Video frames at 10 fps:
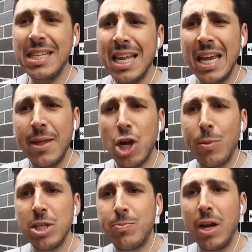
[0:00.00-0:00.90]
In the
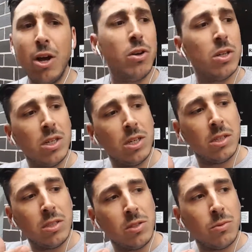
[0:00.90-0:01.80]
comments below,
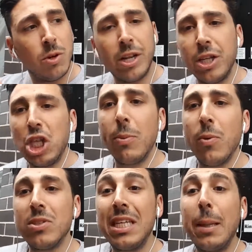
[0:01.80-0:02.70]
why don't you tell me
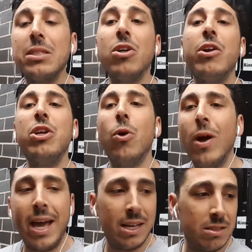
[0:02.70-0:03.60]
what's down the side of your
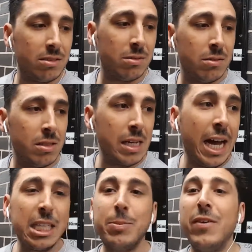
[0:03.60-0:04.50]
house?
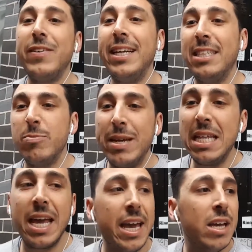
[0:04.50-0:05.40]
Ask me if it needs to be
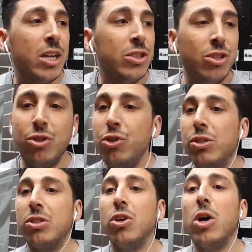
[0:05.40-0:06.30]
there. Did you choose a
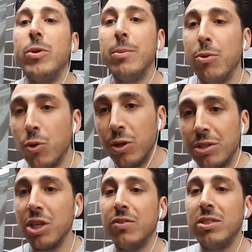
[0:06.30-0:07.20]
side where you put all your
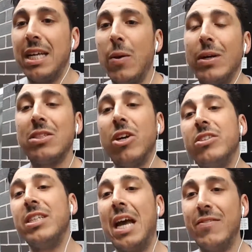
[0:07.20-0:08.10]
services down one side
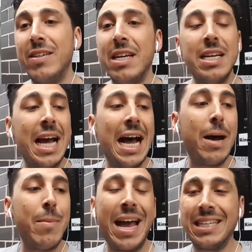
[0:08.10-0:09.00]
so you have
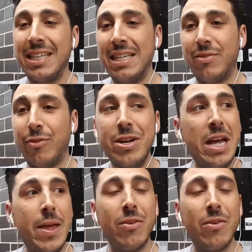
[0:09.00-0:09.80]
access free down the other